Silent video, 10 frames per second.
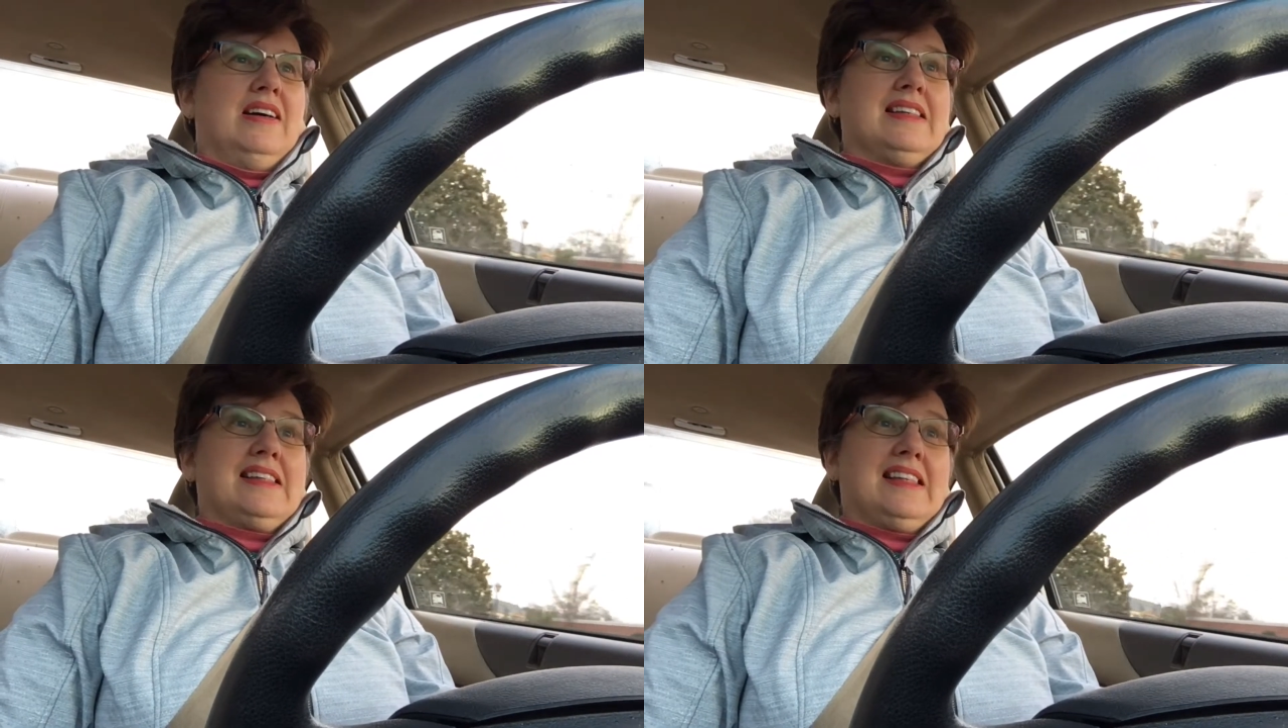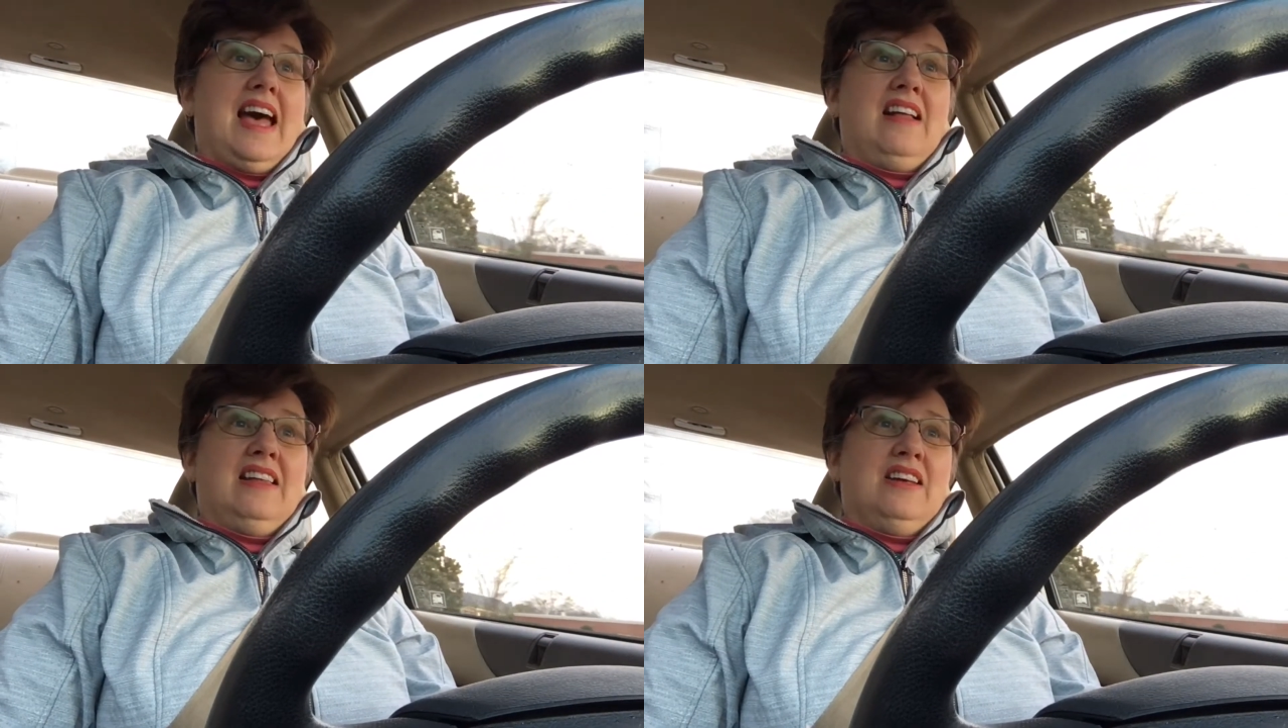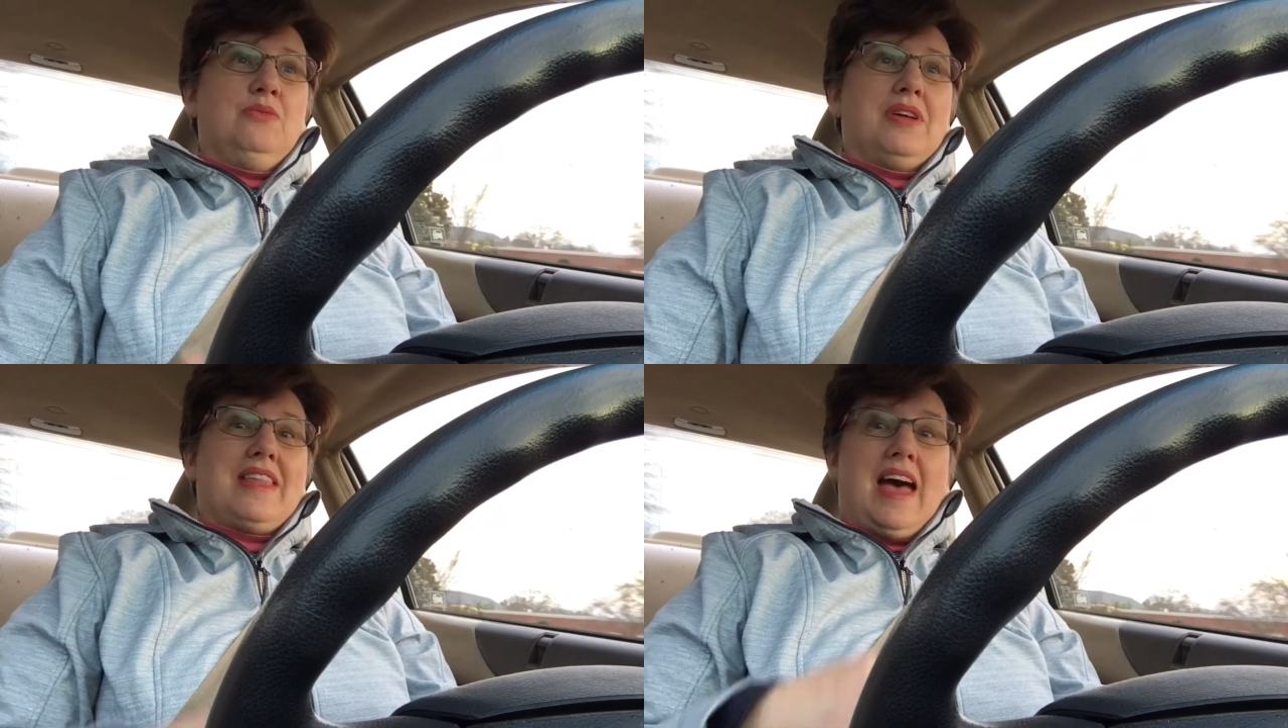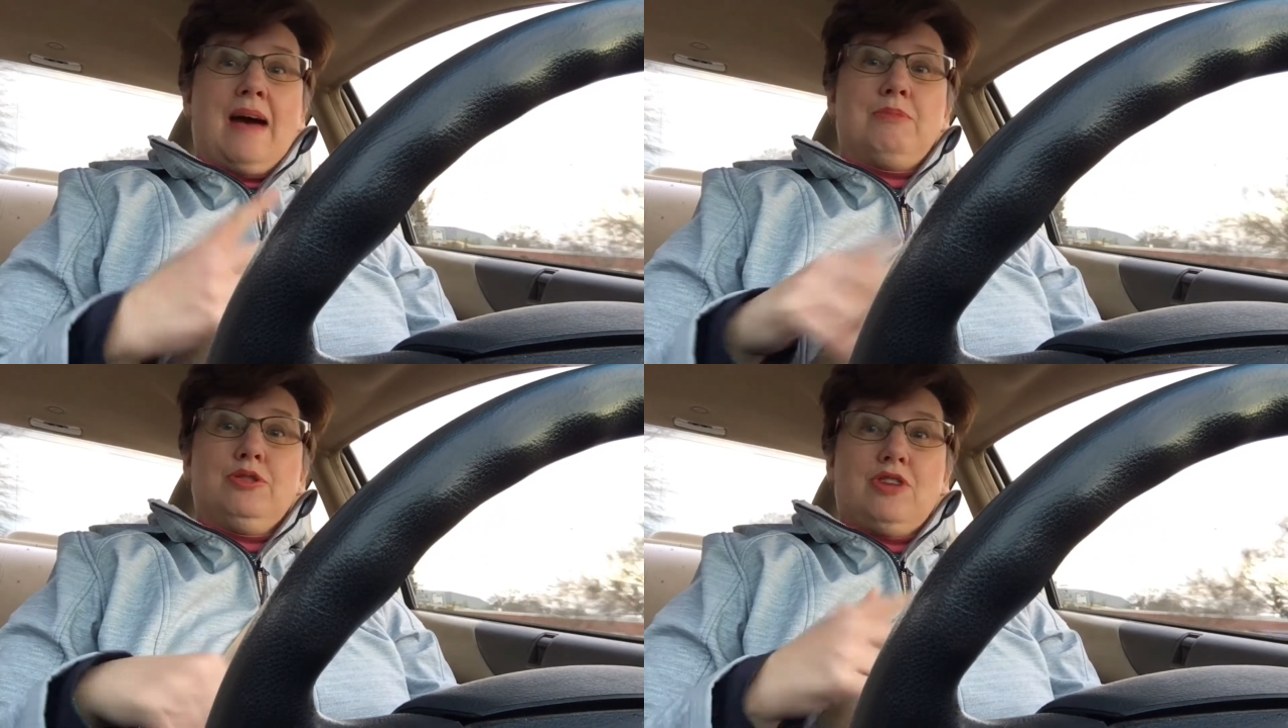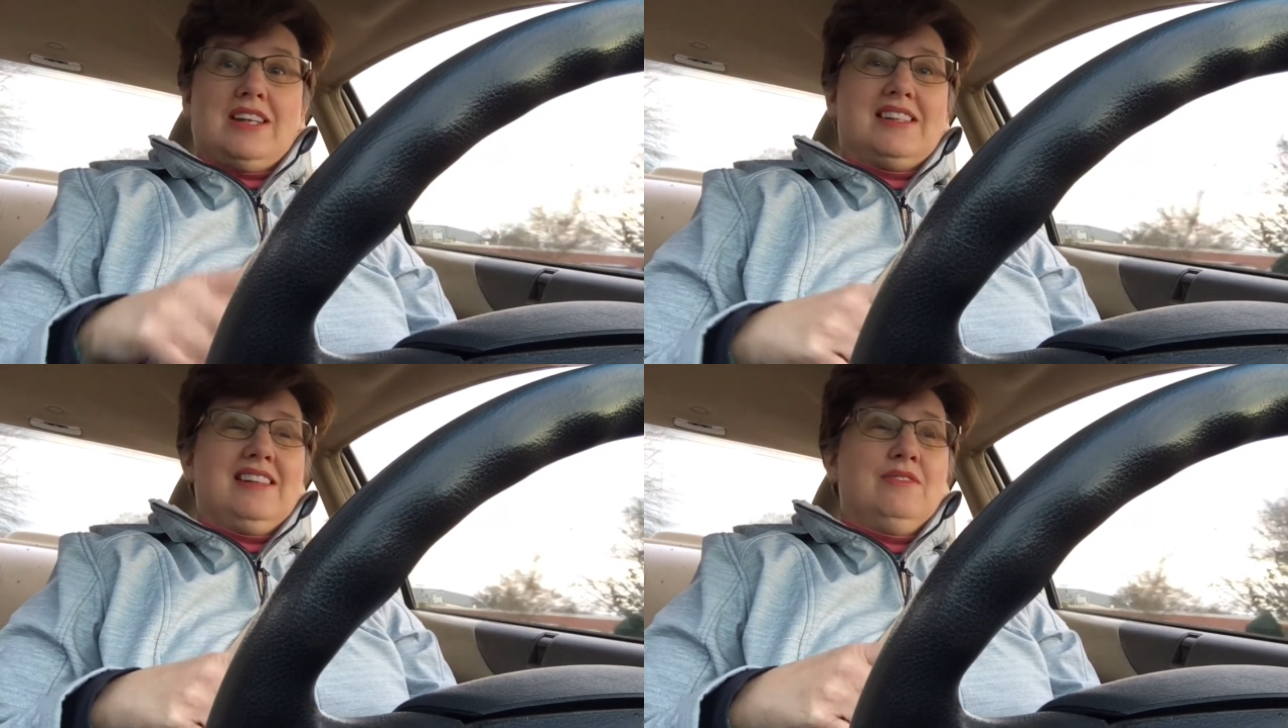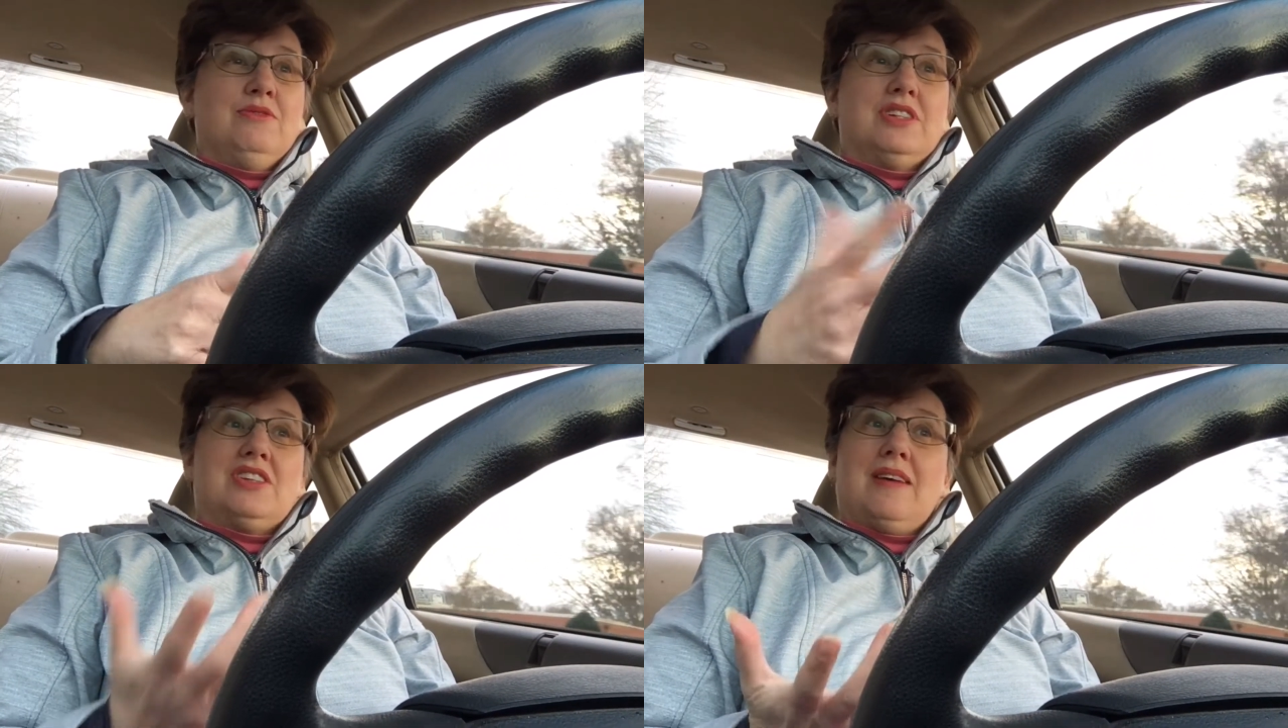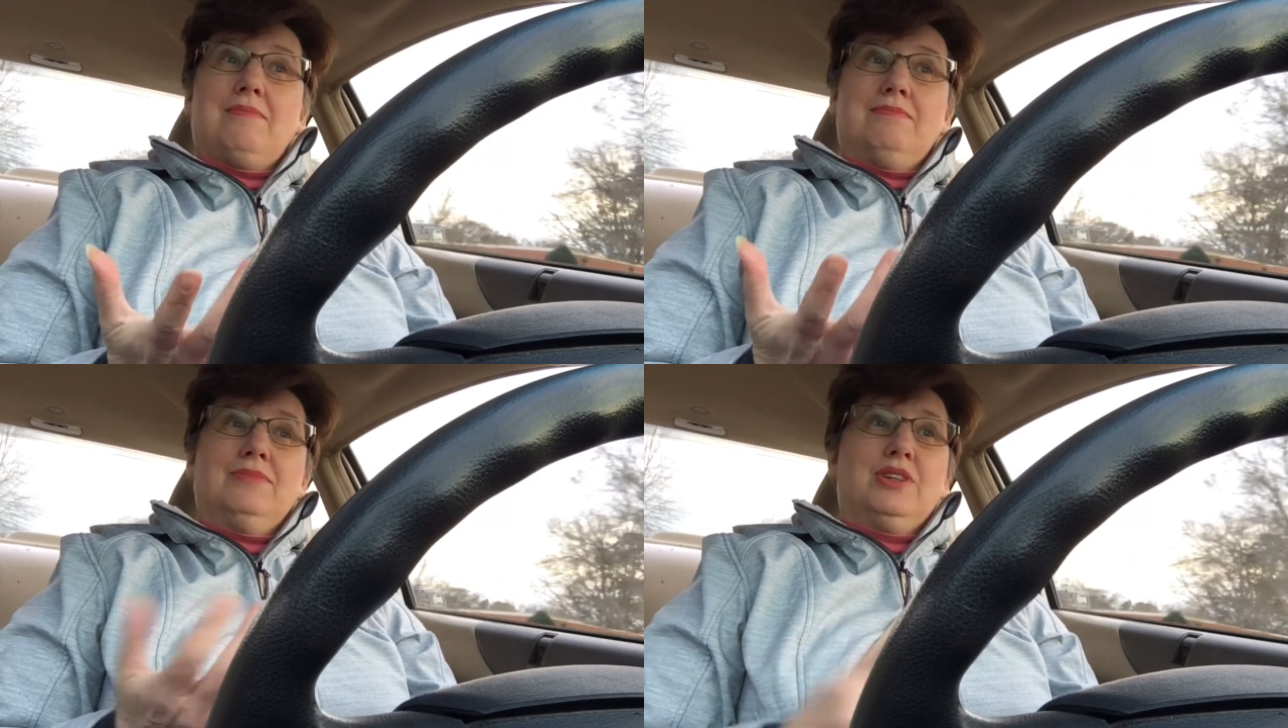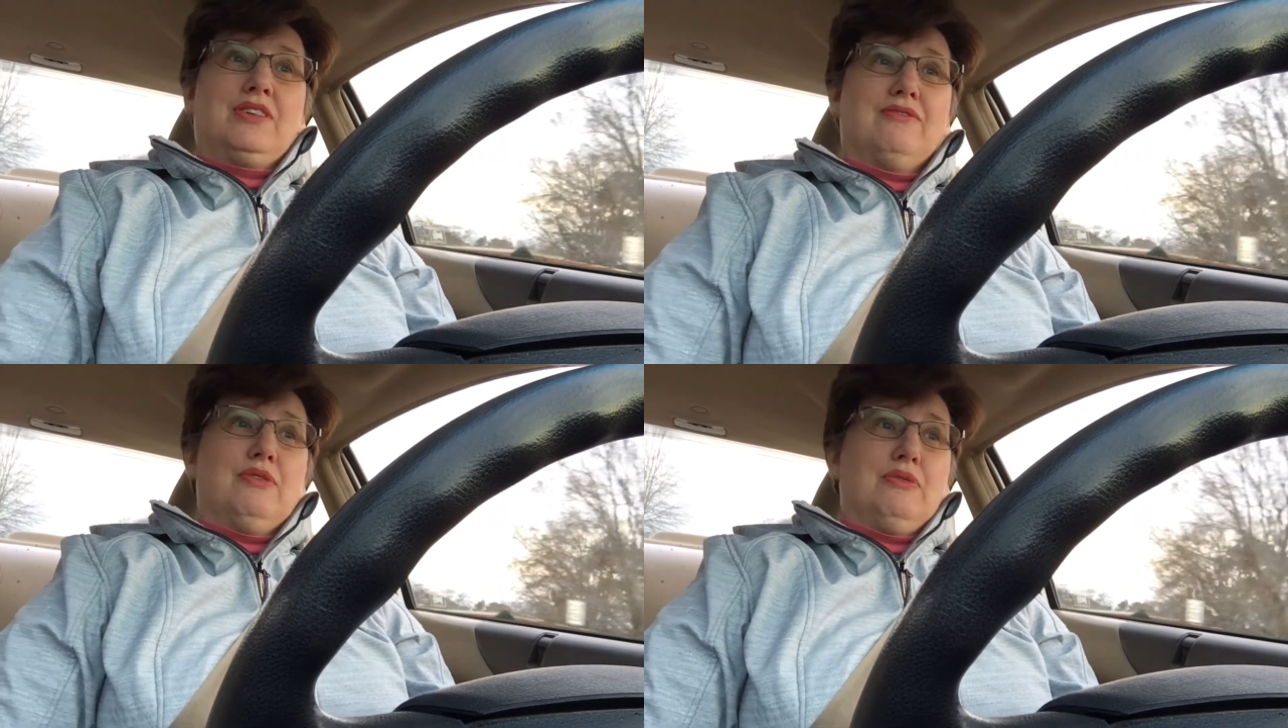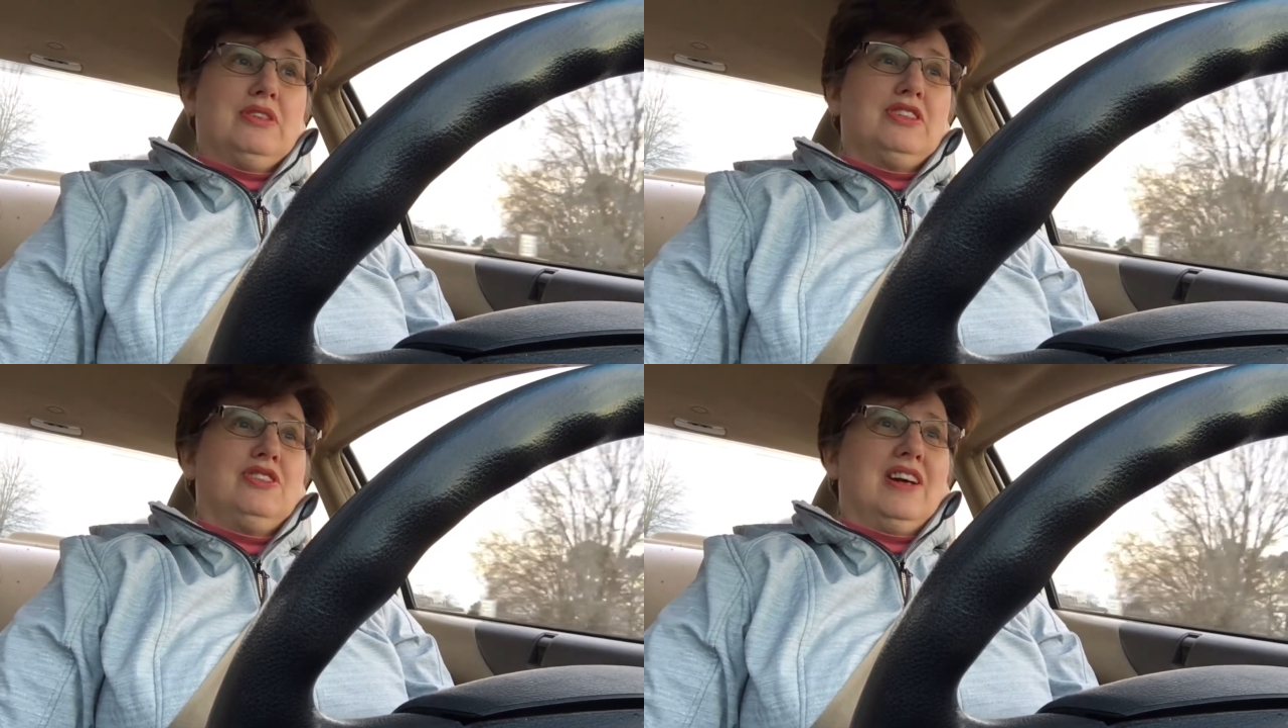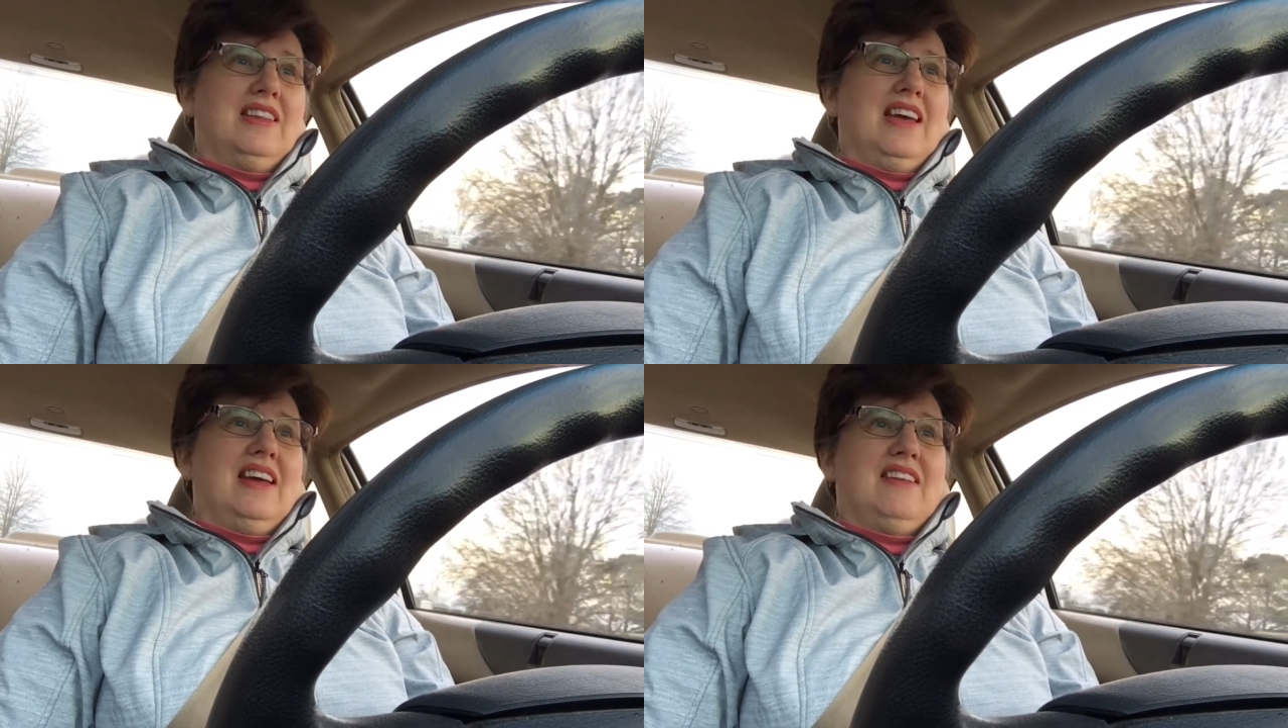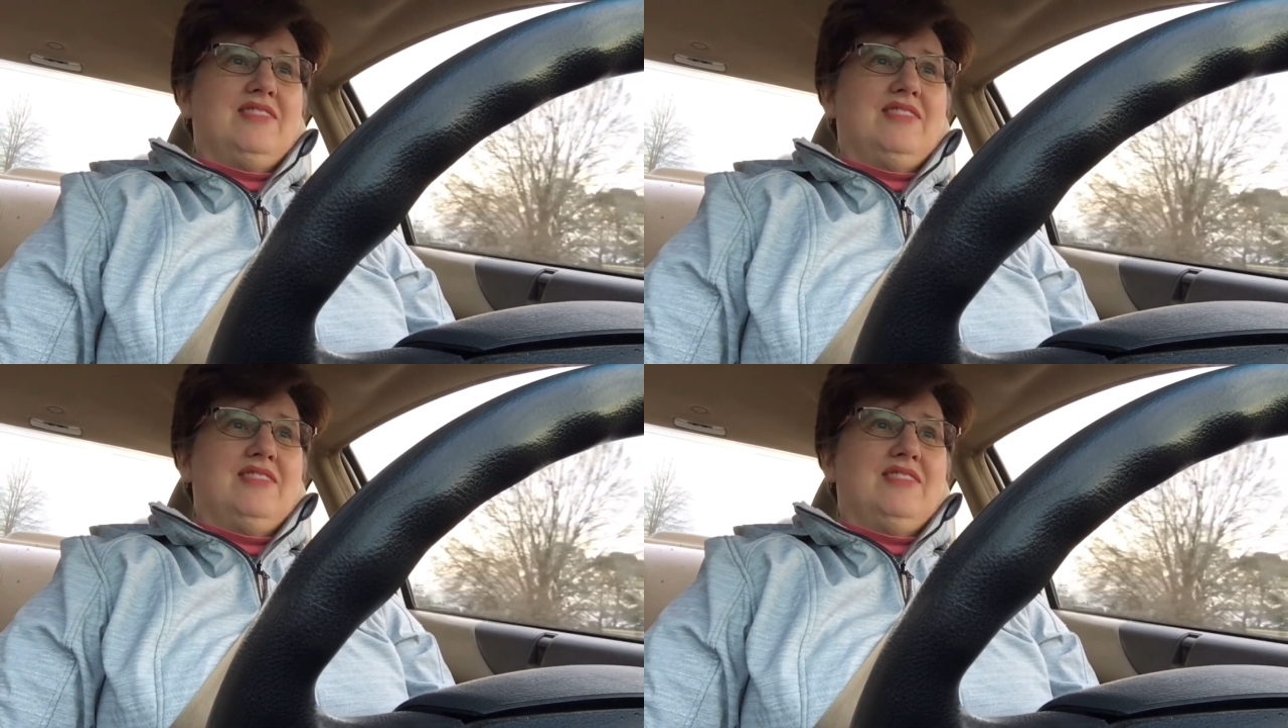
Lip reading: salad with apple dressing, which I'm looking forward to trying that.